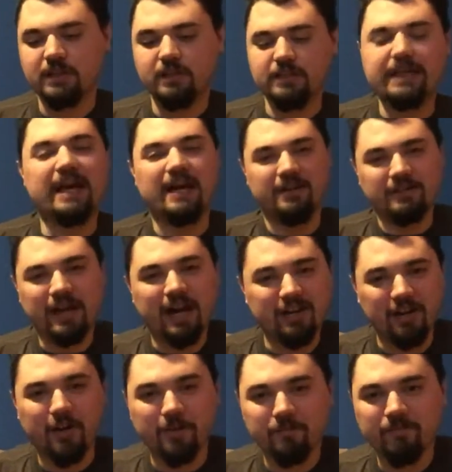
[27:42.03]
Yeah, I
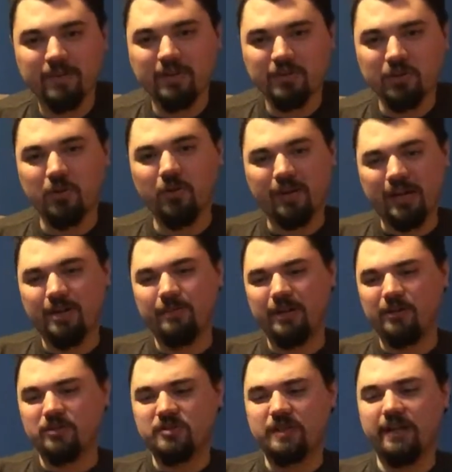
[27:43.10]
know. You're looking at me
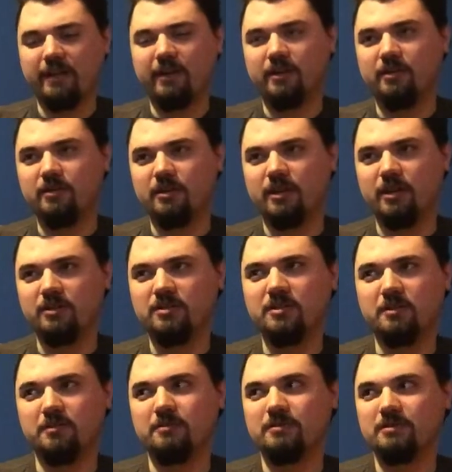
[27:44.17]
and you're saying, uh,
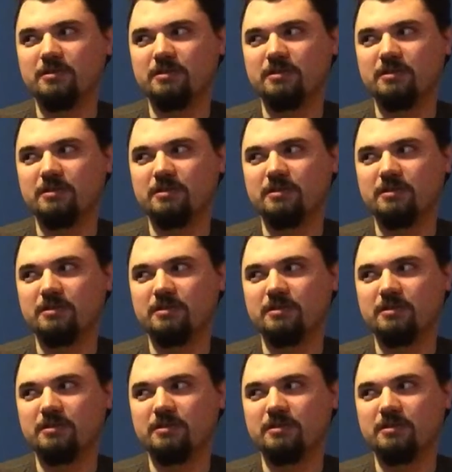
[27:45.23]
dude,